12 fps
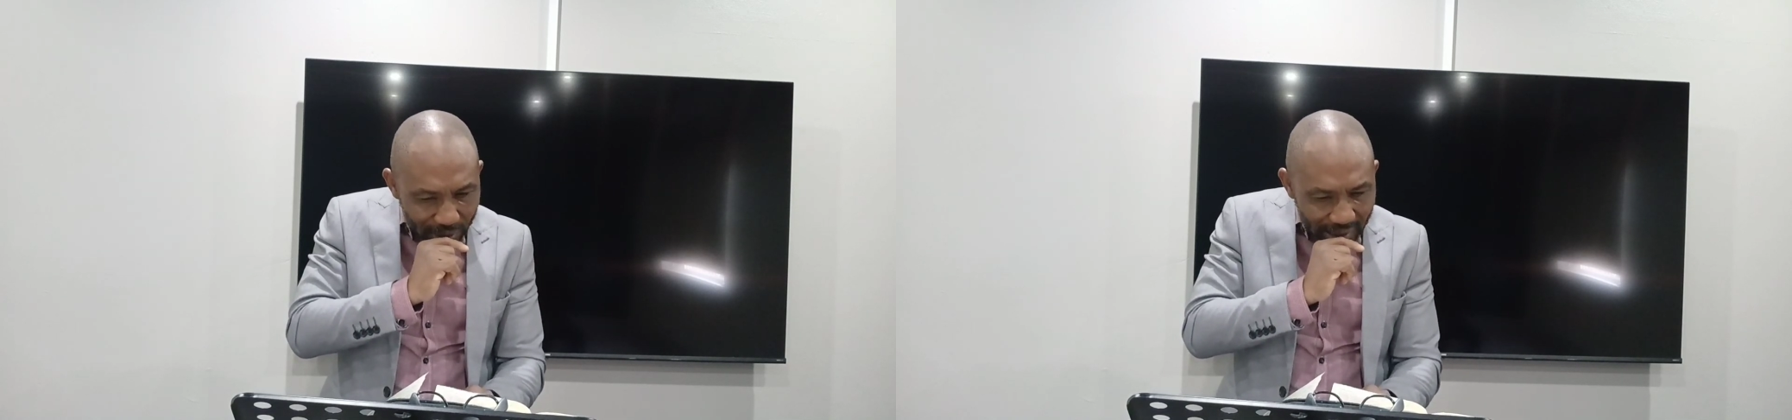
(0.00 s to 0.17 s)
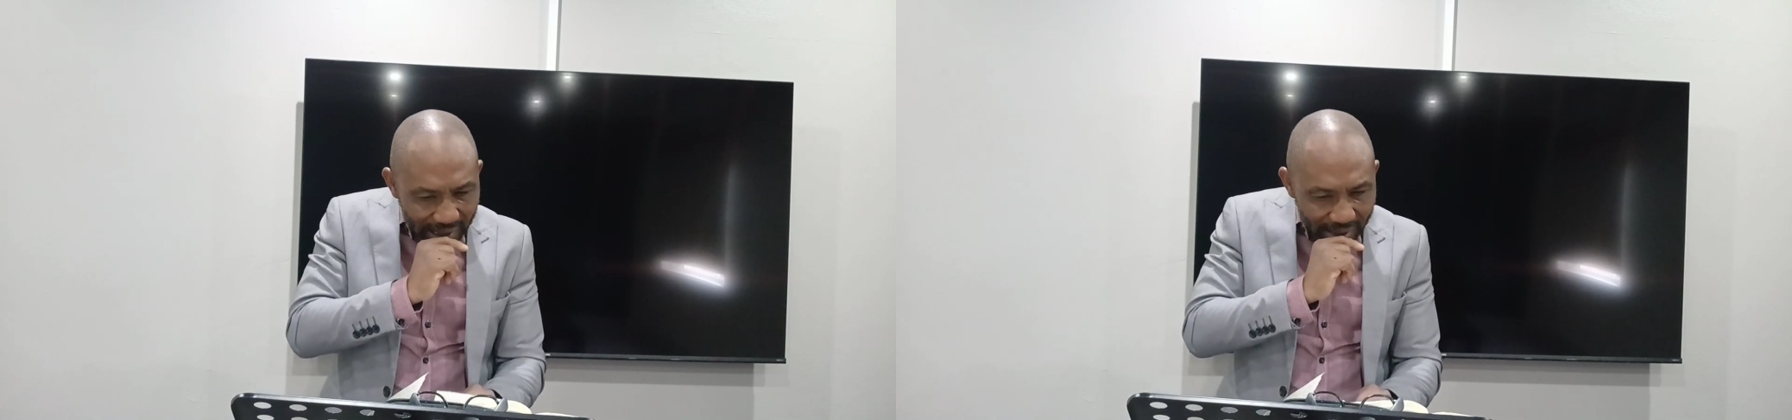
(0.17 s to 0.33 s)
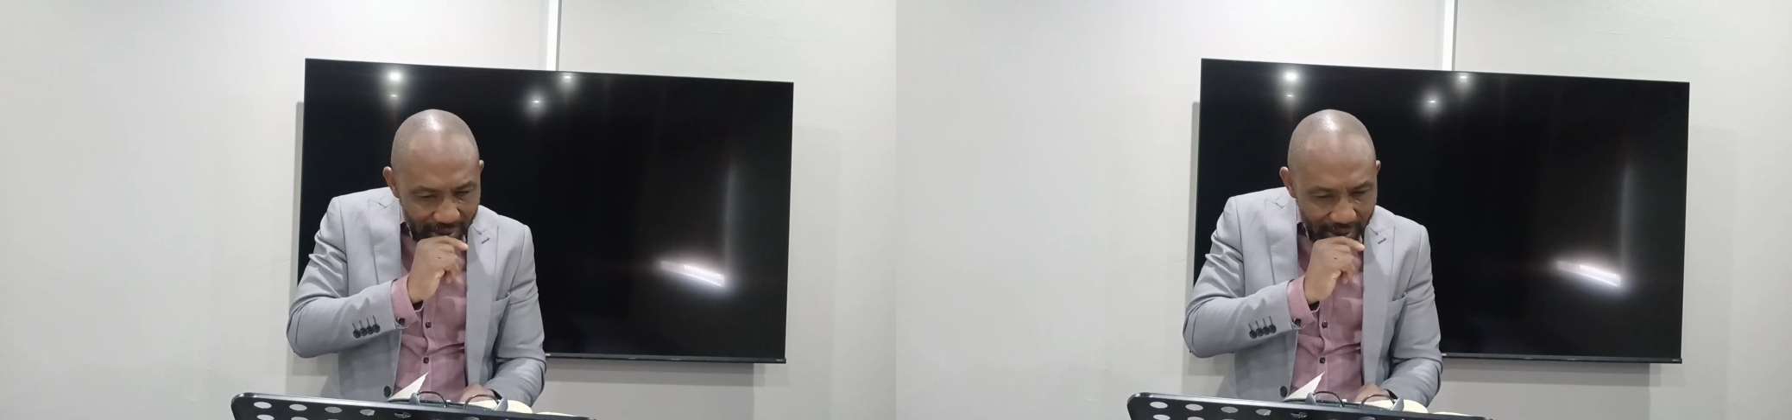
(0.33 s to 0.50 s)

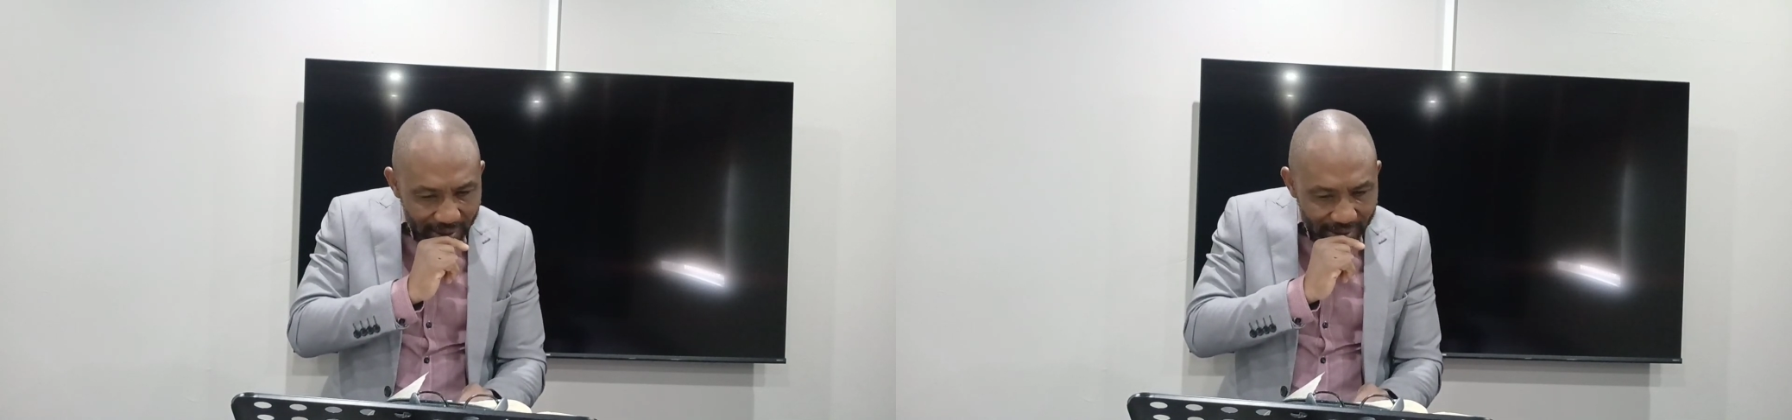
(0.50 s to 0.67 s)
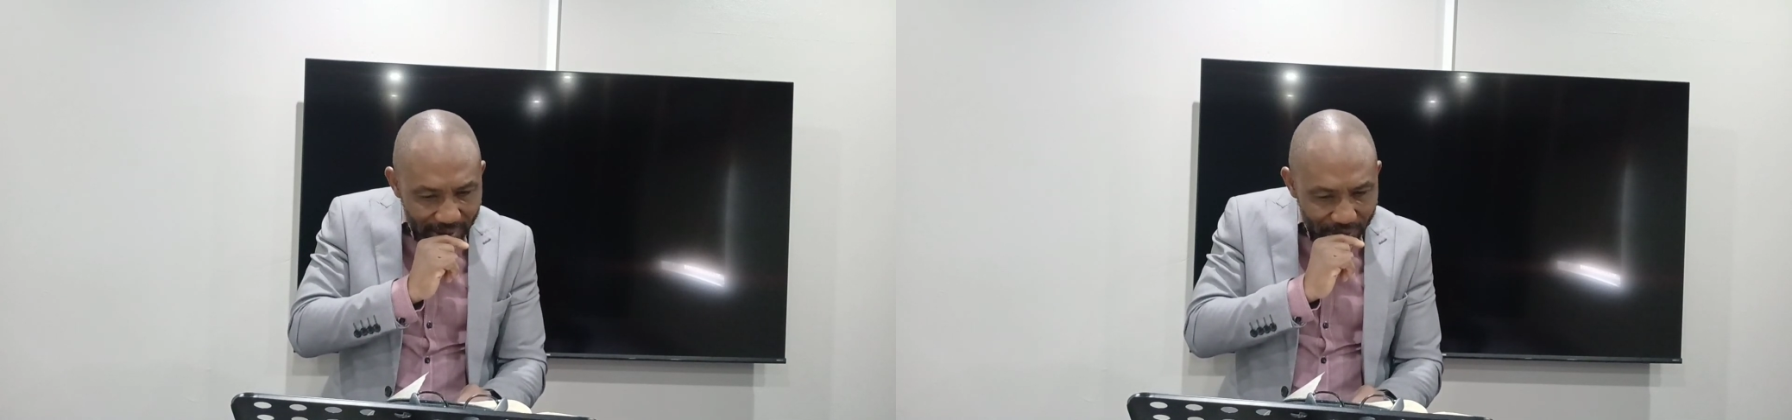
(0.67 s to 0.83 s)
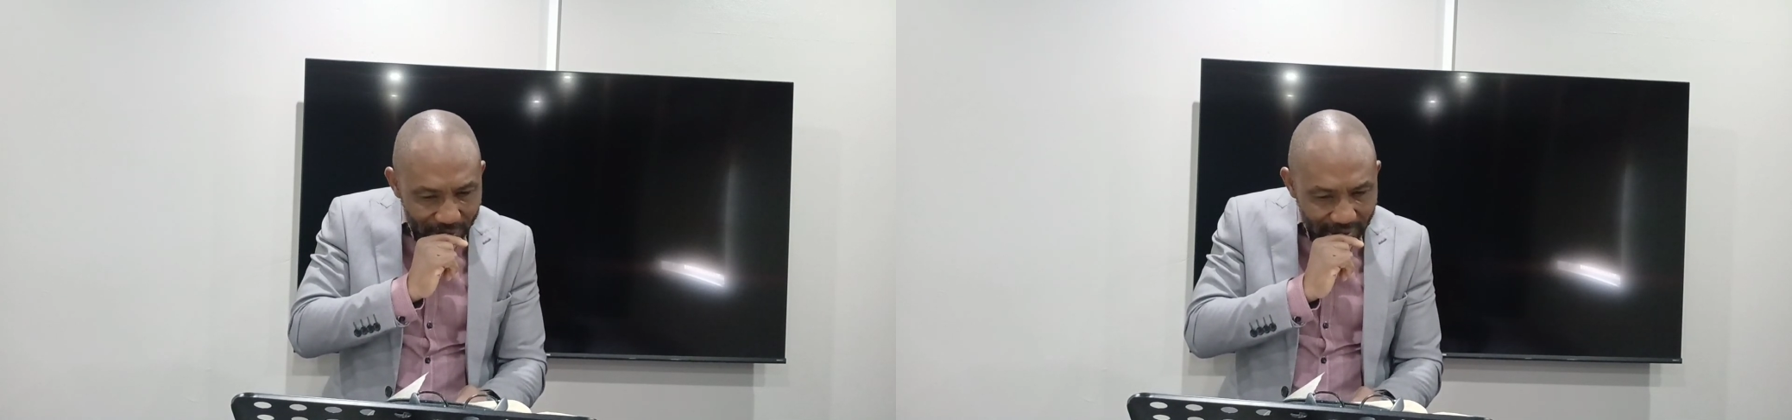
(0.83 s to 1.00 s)
9, 36 to